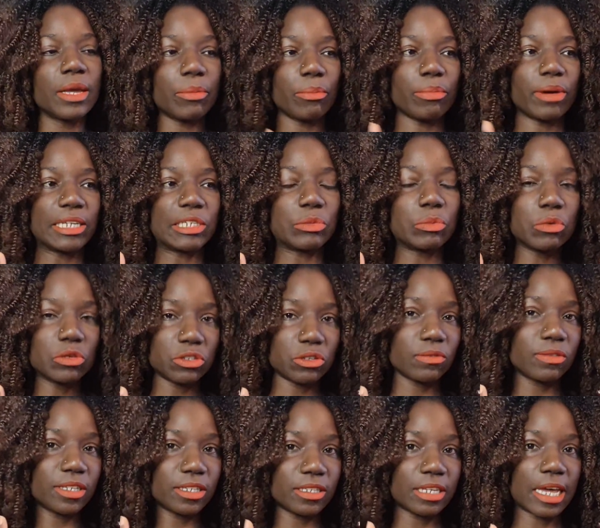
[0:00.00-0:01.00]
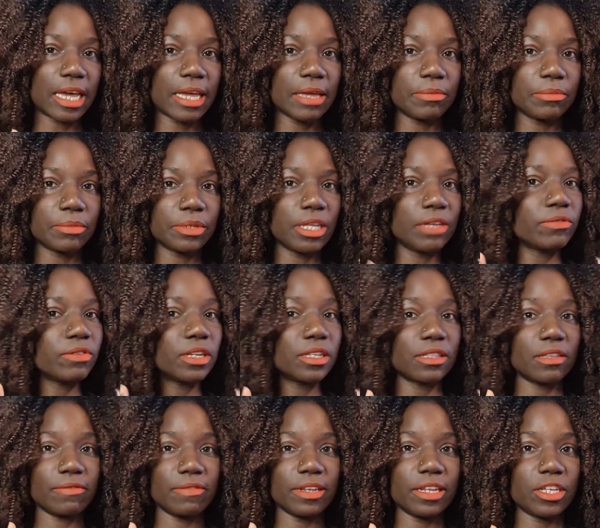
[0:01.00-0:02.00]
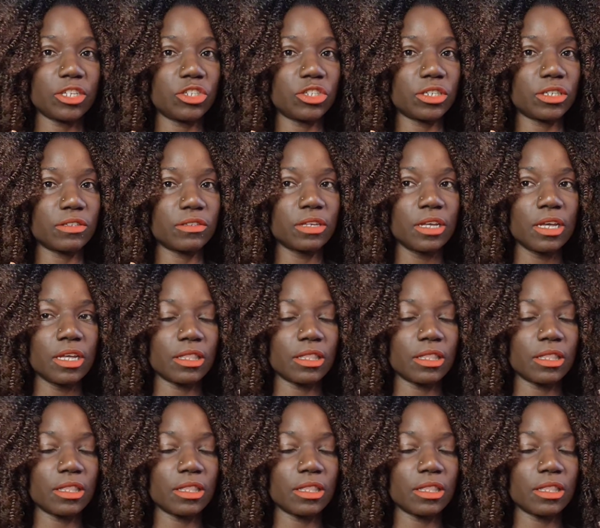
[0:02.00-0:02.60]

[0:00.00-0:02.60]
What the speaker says: But most of the time, even in the villages,